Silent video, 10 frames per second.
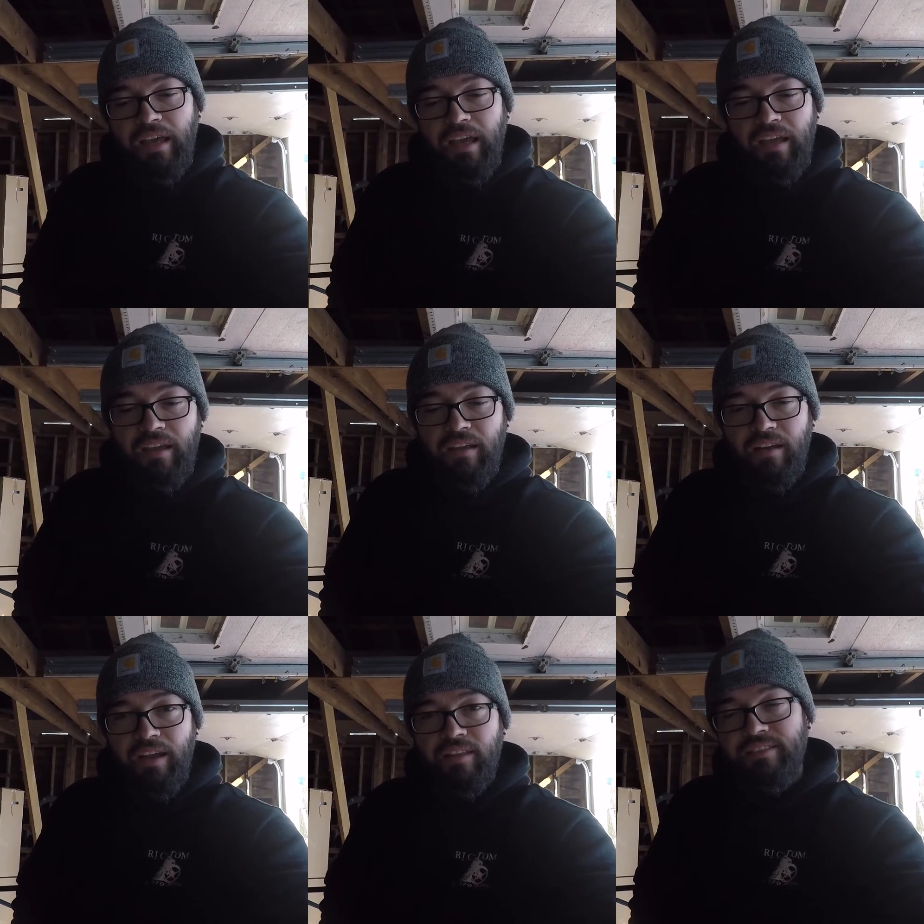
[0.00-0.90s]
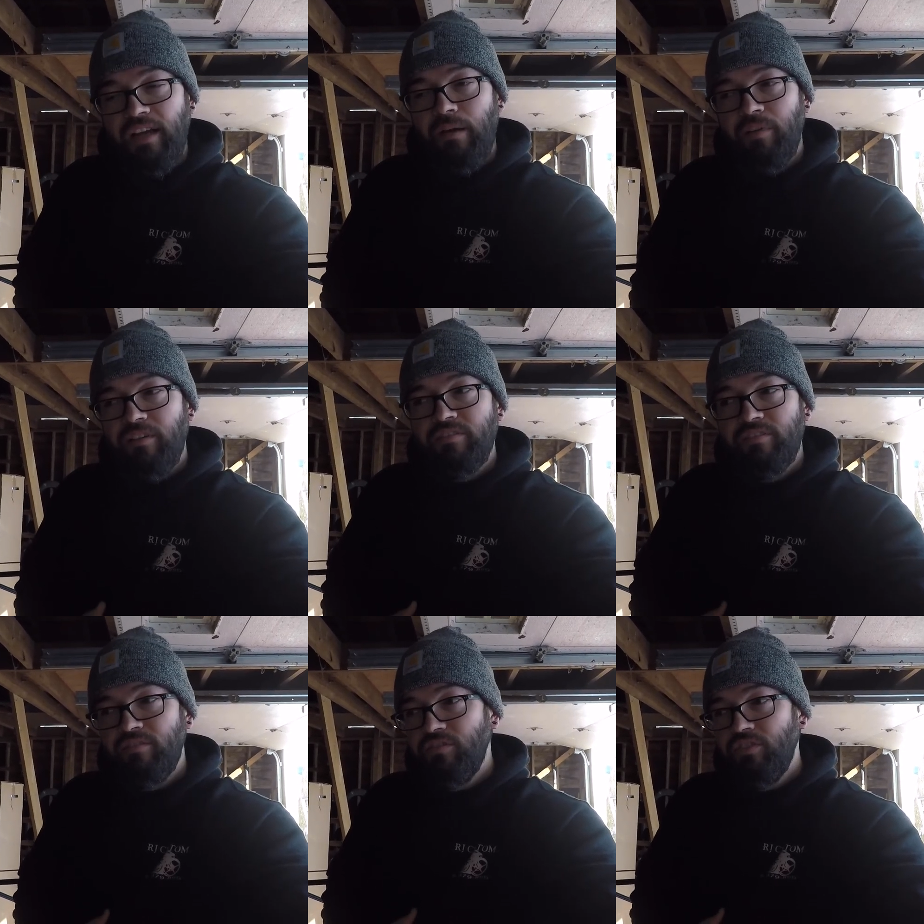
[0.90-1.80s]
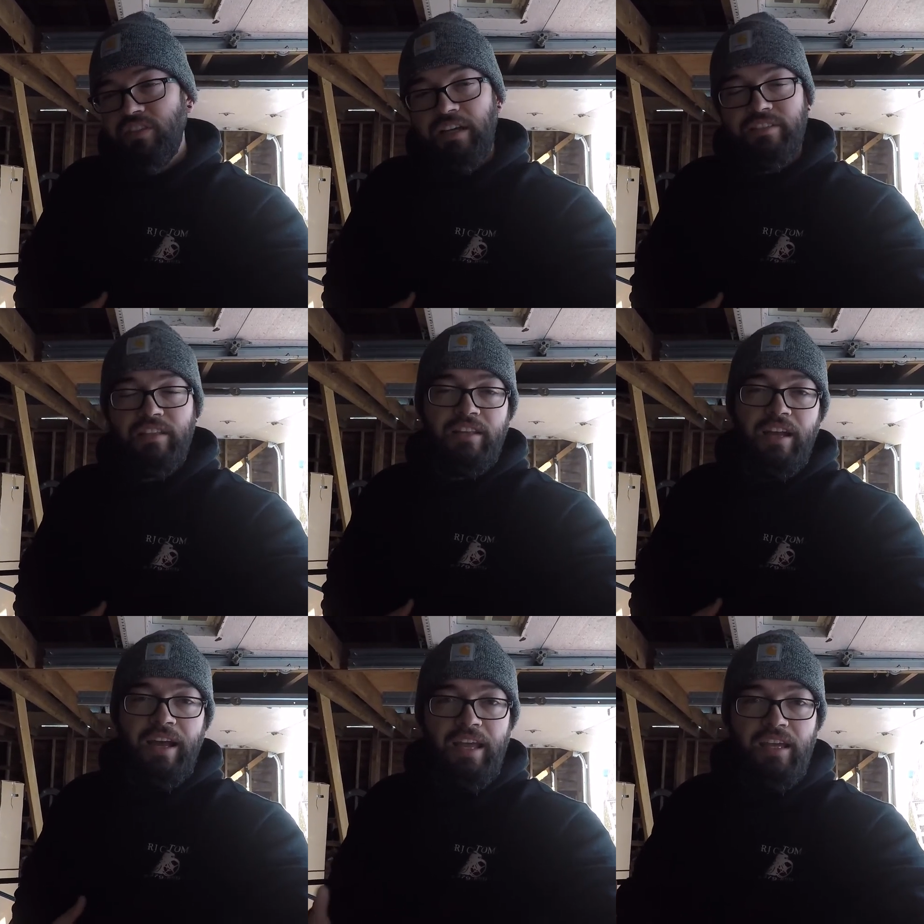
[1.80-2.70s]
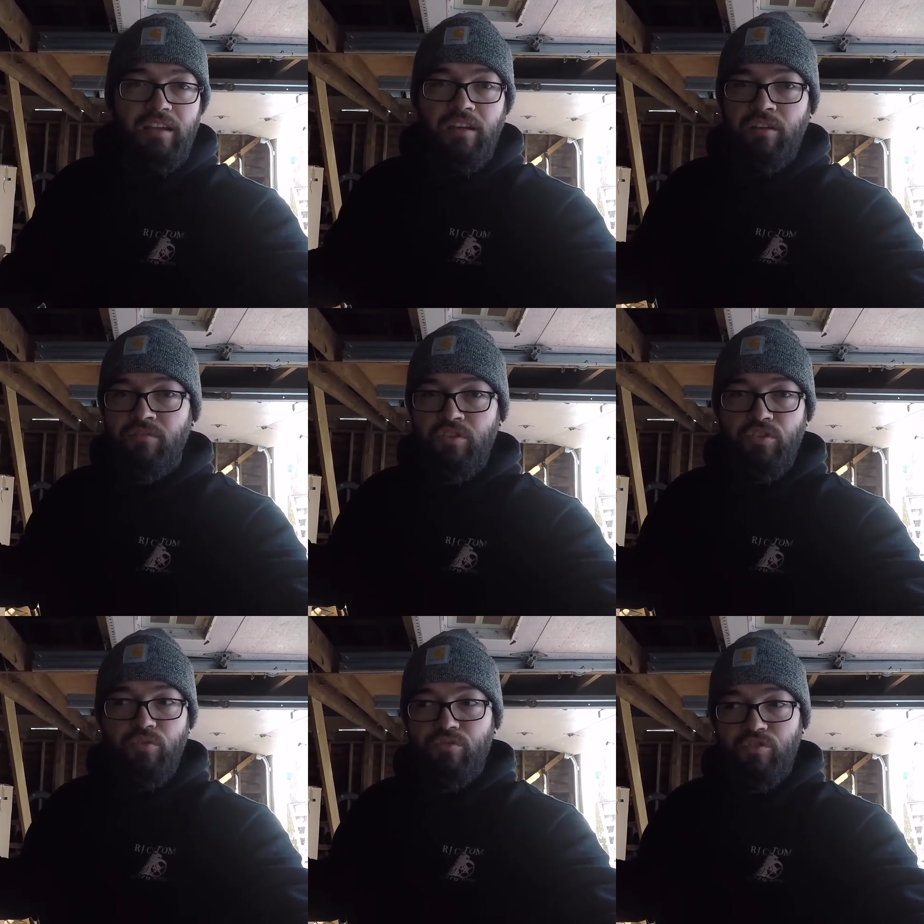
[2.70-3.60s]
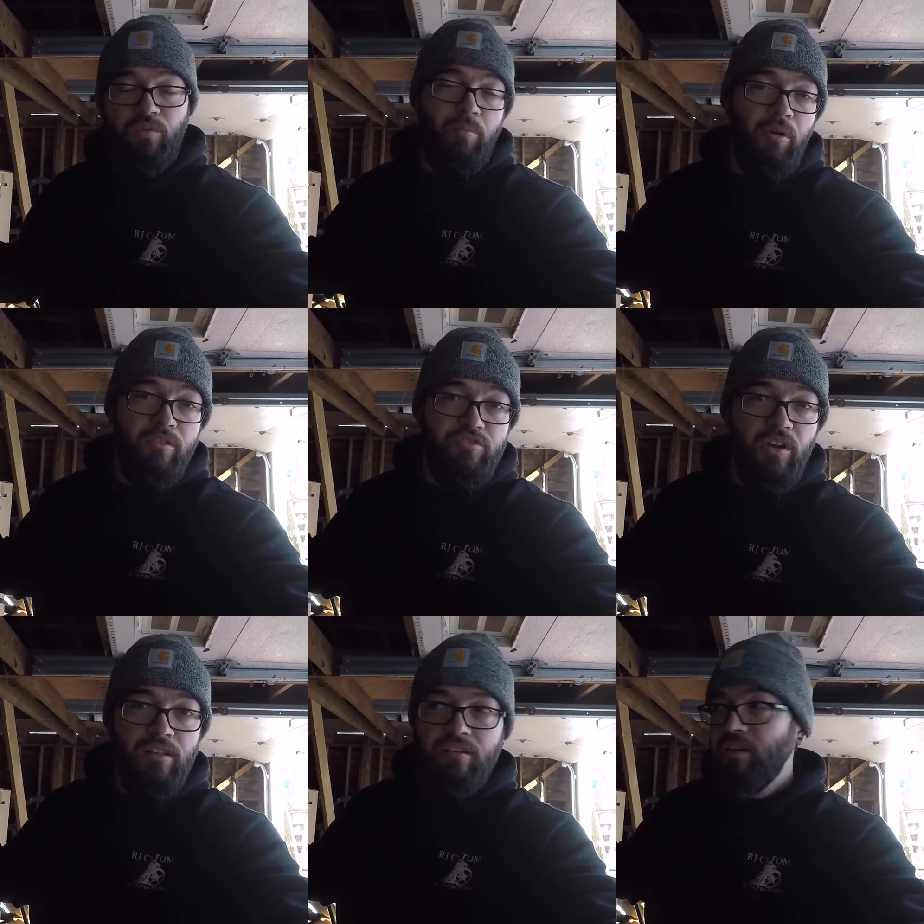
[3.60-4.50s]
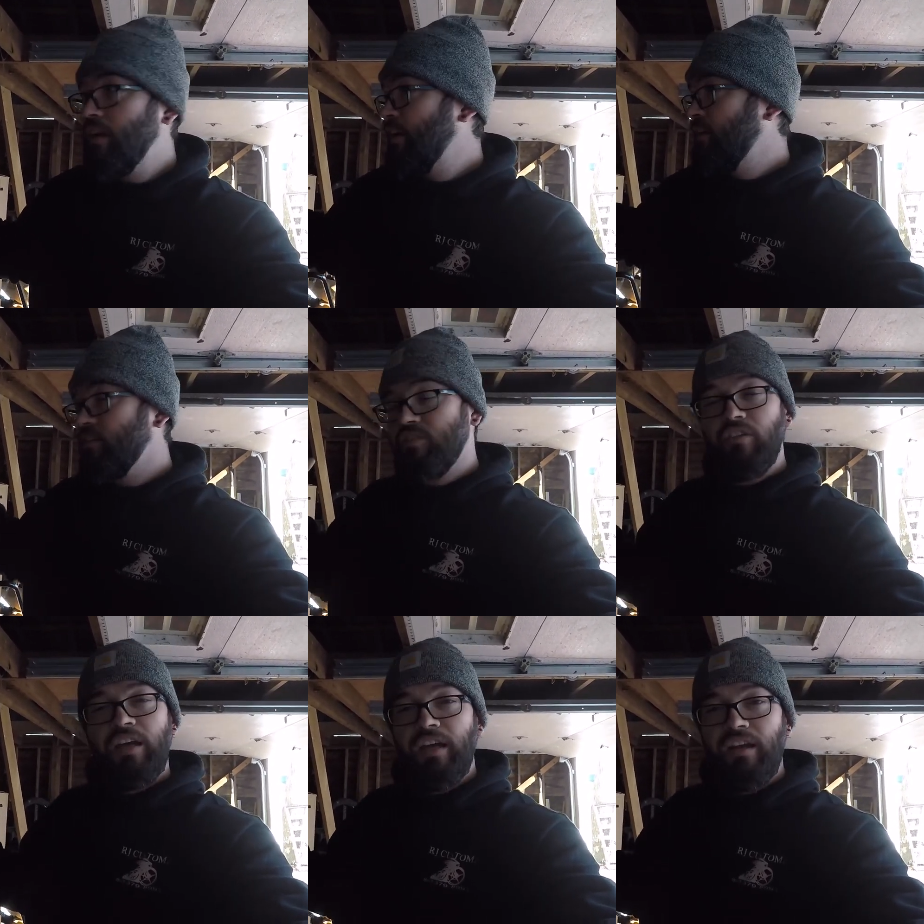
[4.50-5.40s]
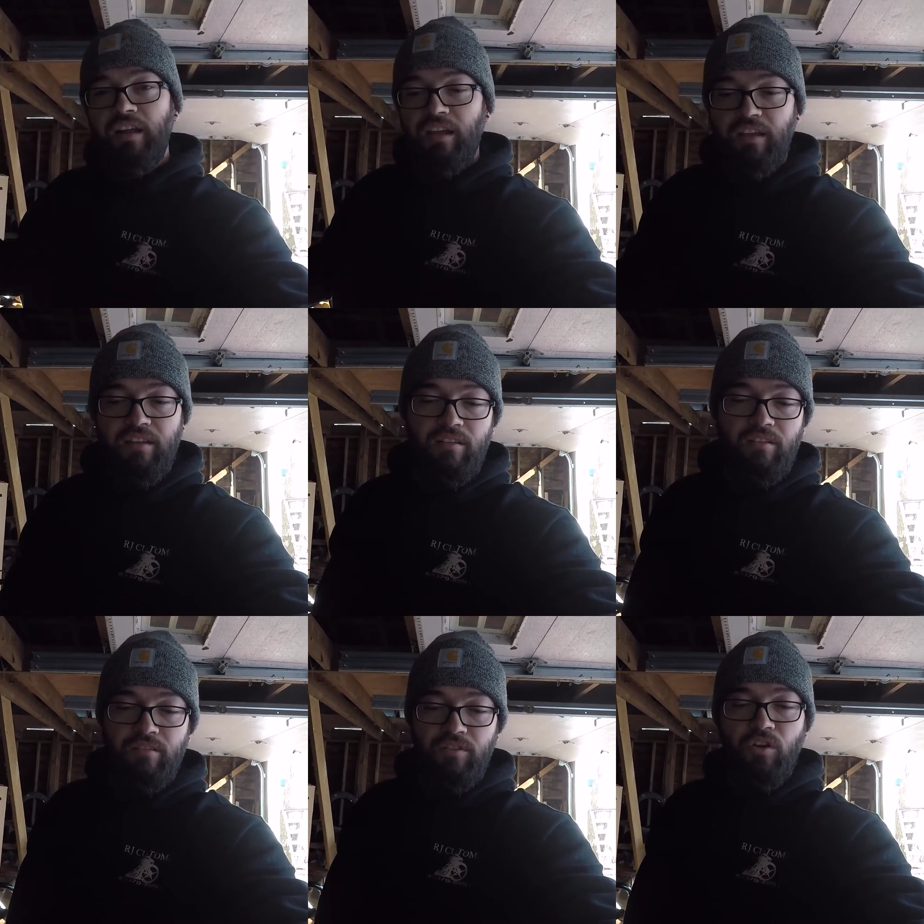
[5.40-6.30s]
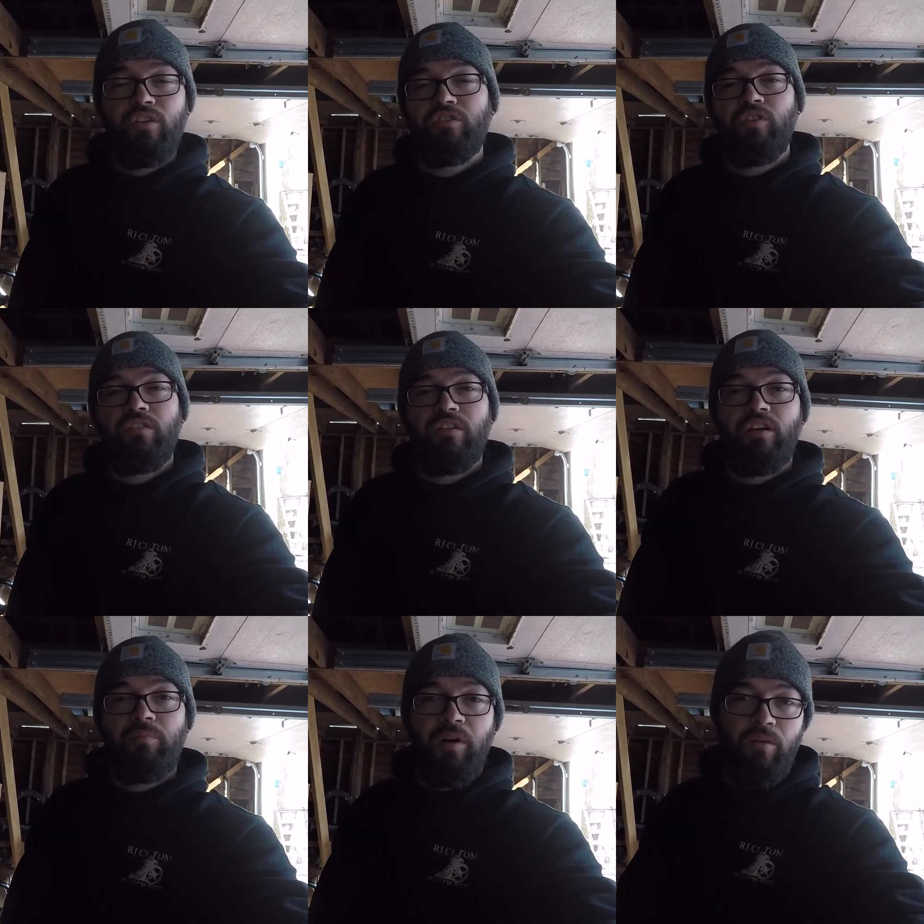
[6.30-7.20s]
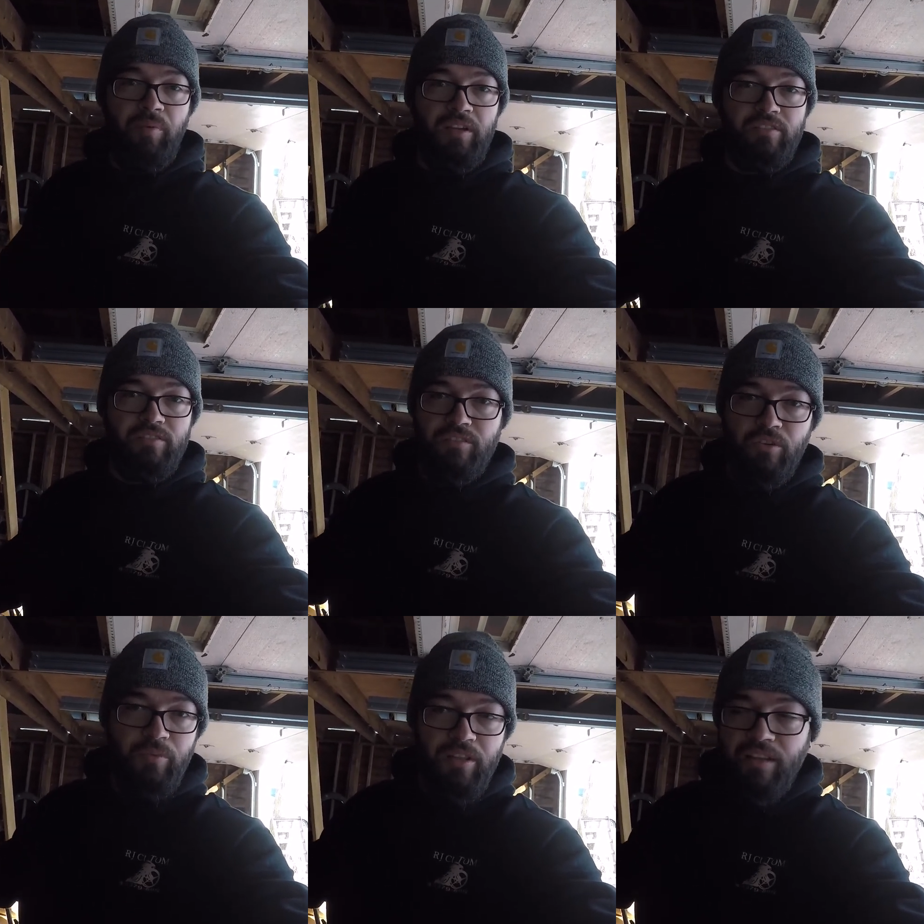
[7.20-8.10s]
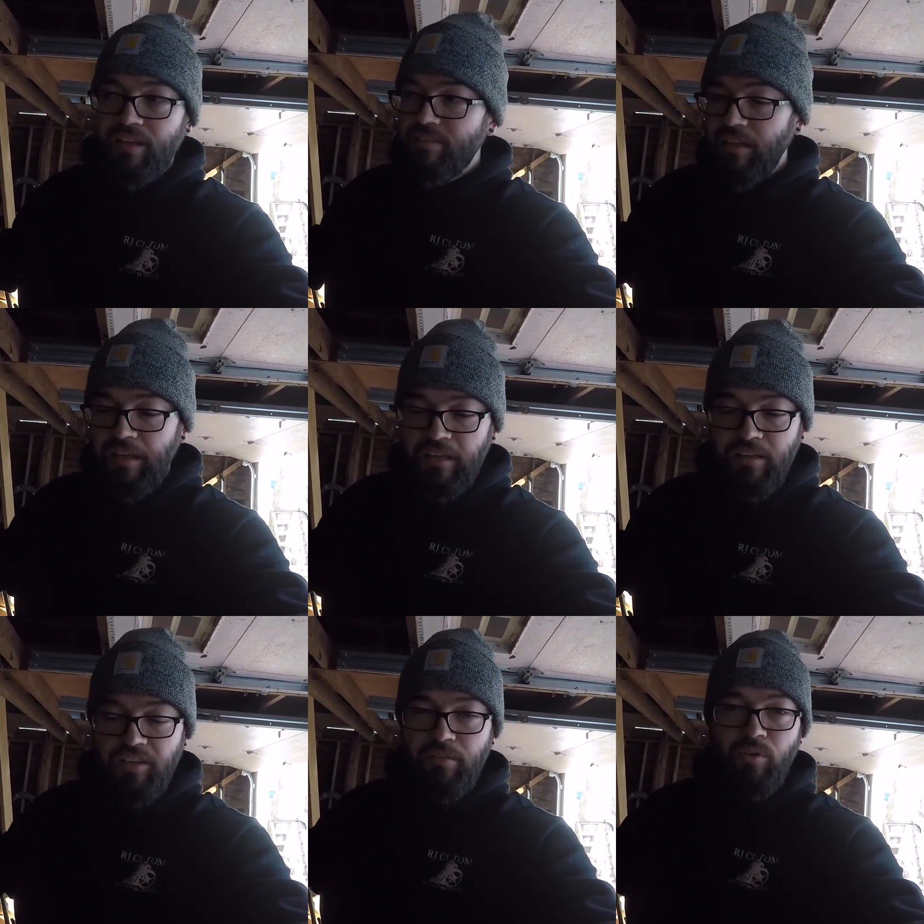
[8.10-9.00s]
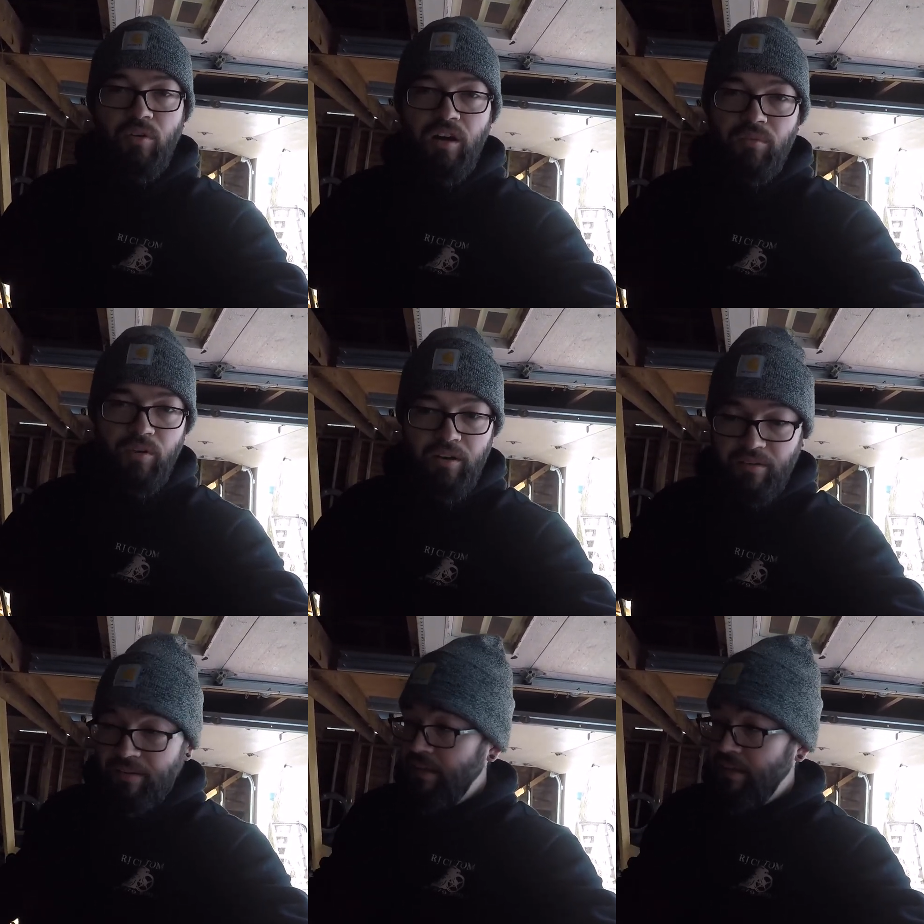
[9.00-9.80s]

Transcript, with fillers: And at the time, I was just asking the guy, "Hey, do you just want to part with the trailer? Let's go ahead and you know hook the trailer up. I'll pay just a little bit less. Keep the quad, whatever."